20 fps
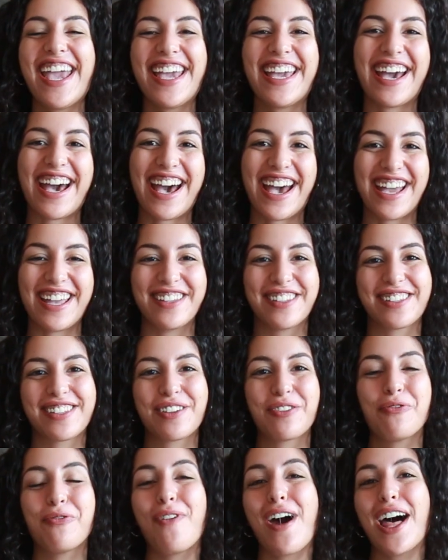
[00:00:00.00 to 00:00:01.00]
guys,
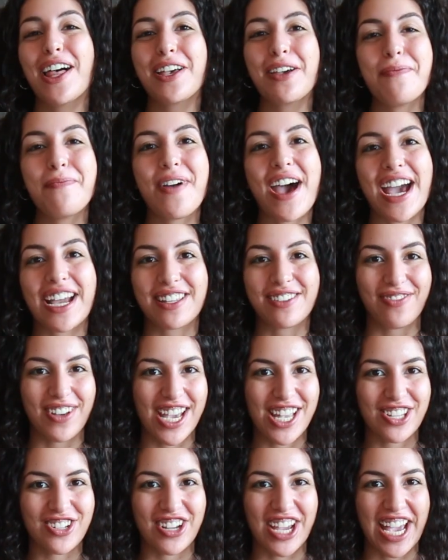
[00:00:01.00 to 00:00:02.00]
welcome back to
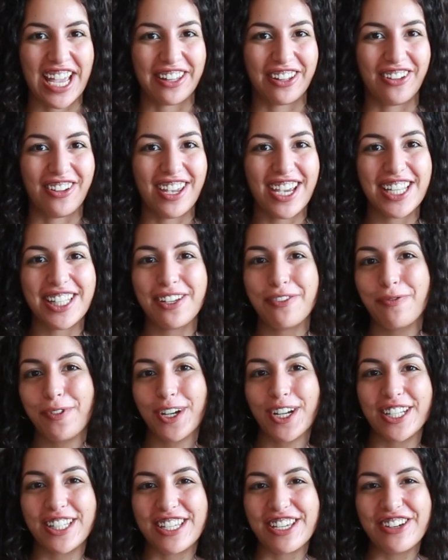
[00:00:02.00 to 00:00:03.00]
my channel, and if
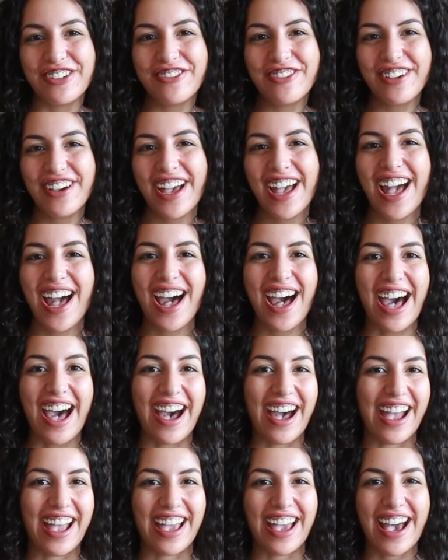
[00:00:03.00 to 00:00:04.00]
you're new,
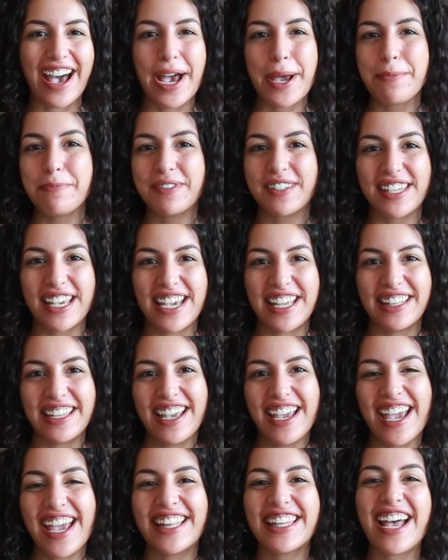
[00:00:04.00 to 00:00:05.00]
hi, I'm
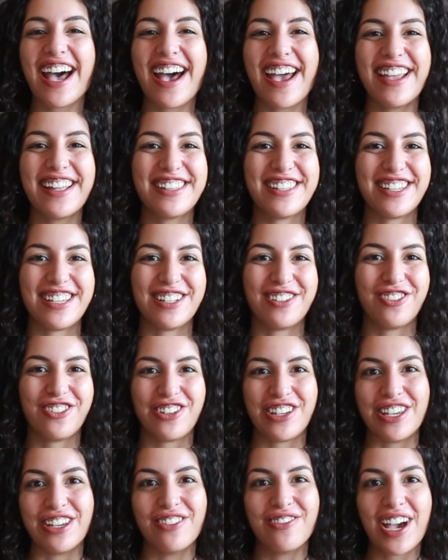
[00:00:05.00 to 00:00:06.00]
Zena and I
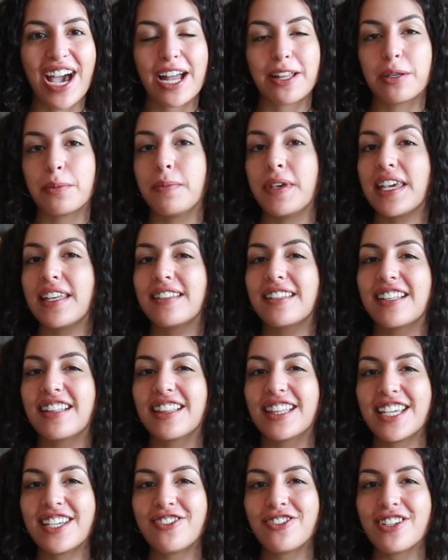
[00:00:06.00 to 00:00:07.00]
teach you how to make
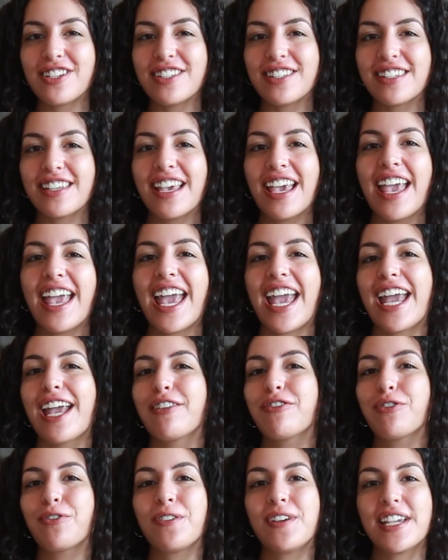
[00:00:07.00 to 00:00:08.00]
delicious
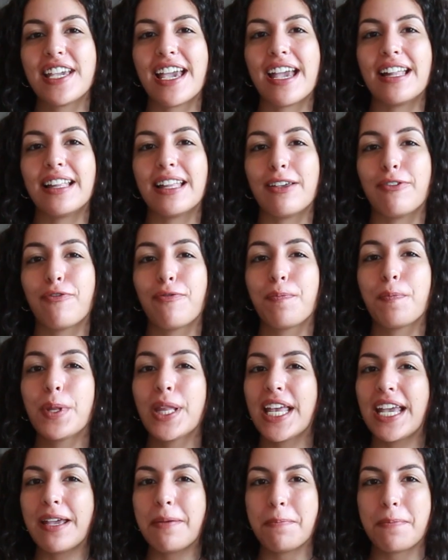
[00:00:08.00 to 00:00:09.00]
and creative
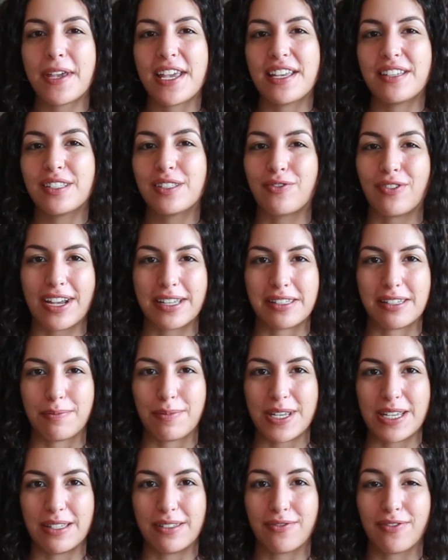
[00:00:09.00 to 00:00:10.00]
plant-based
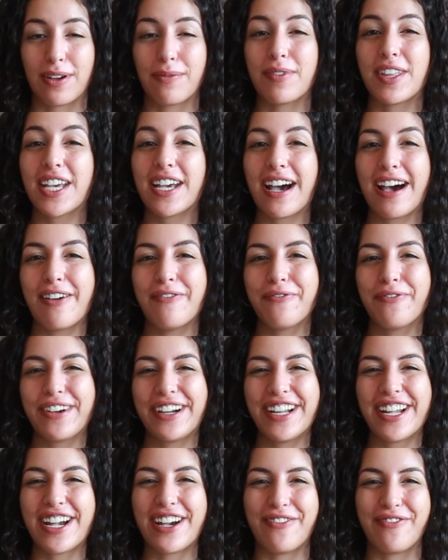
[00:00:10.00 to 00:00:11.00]
recipes from the
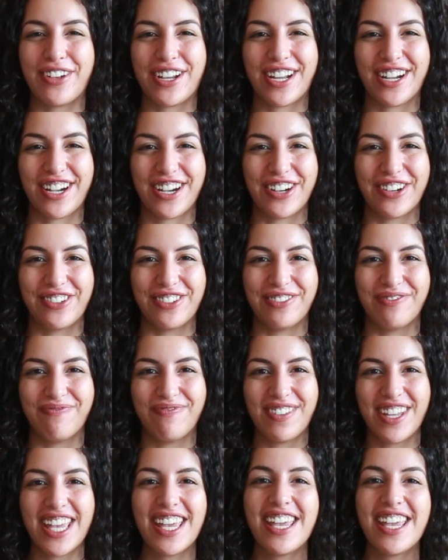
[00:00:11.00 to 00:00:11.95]
comfort of your home.